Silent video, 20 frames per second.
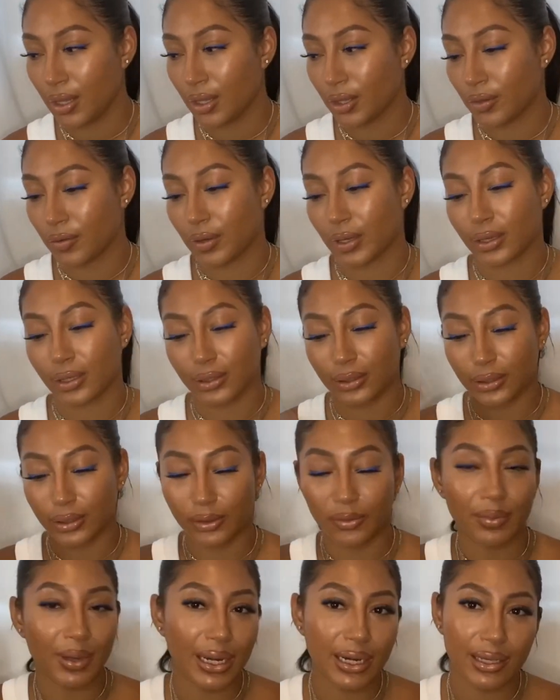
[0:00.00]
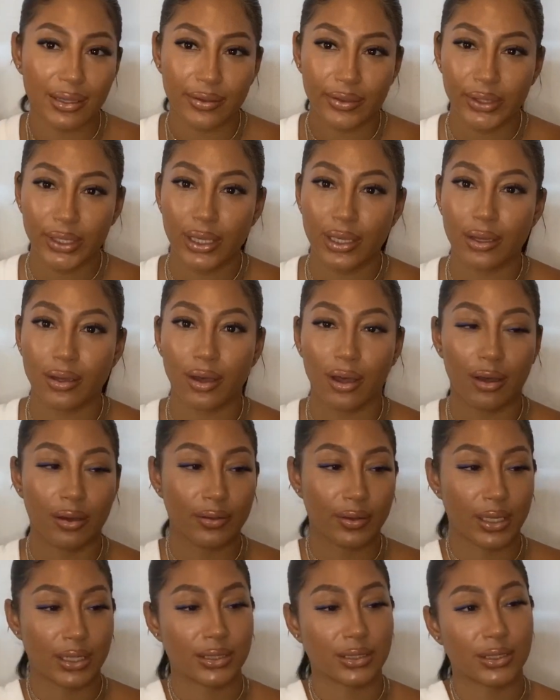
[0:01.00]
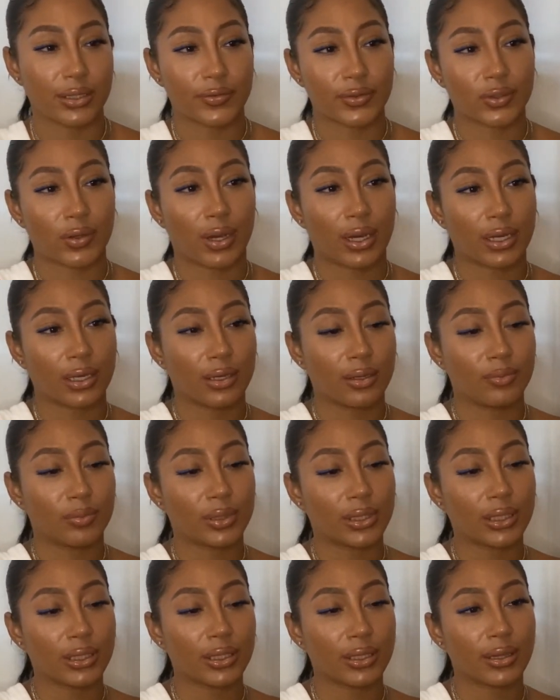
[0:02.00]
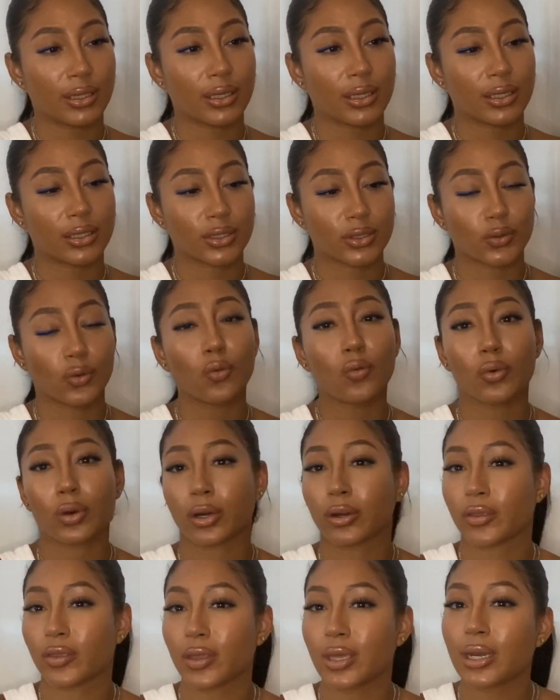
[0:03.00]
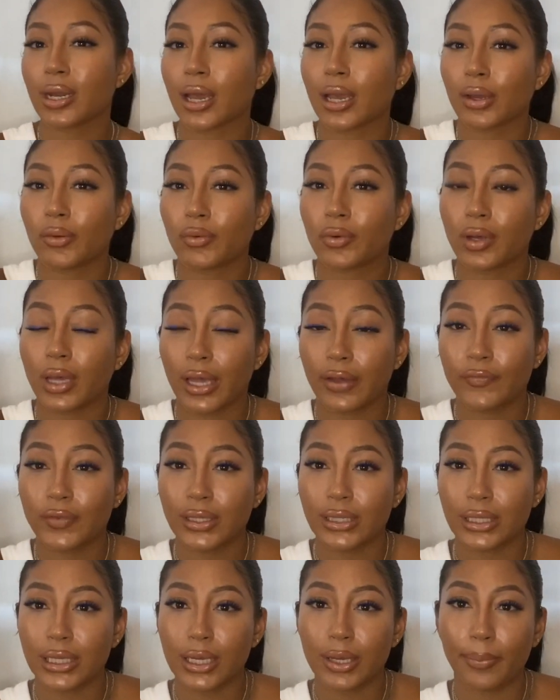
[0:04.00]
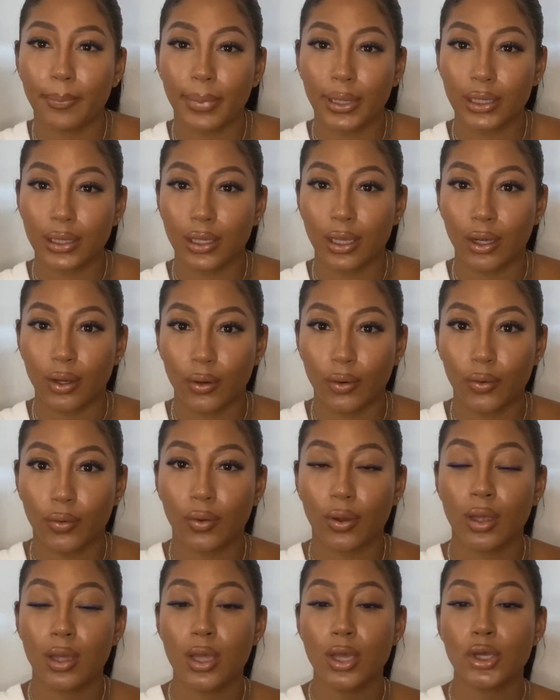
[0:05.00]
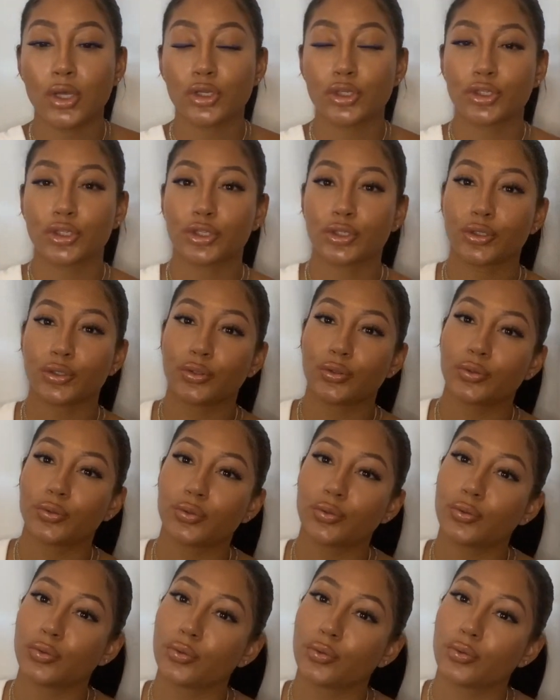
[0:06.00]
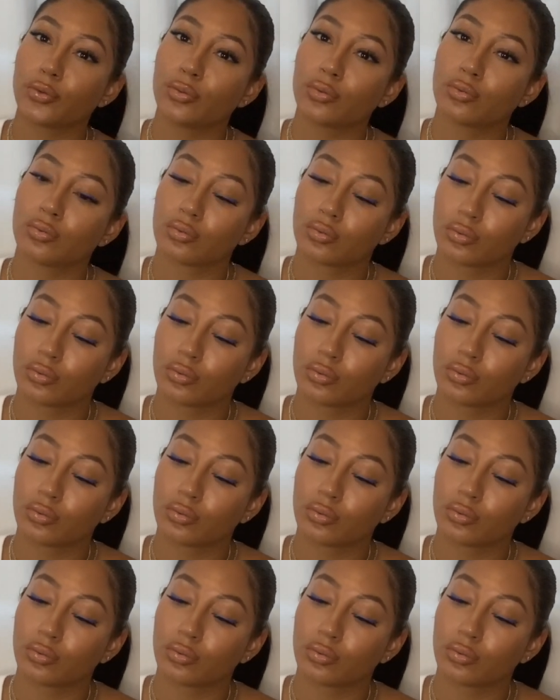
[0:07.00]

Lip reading: you get the little bunny thing, all that stuff. So I completely think it's worth it. I will have a link below to,